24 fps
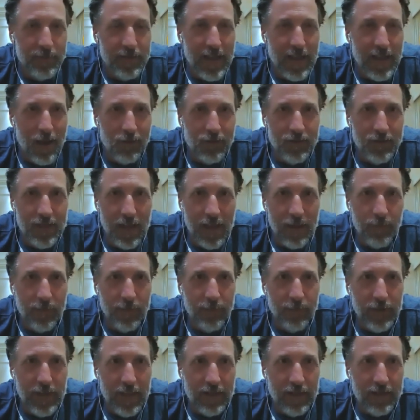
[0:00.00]
downtime in
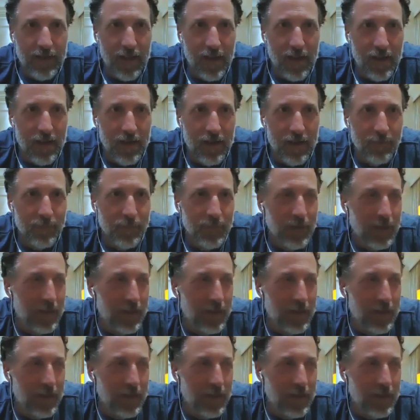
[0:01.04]
Vietnam,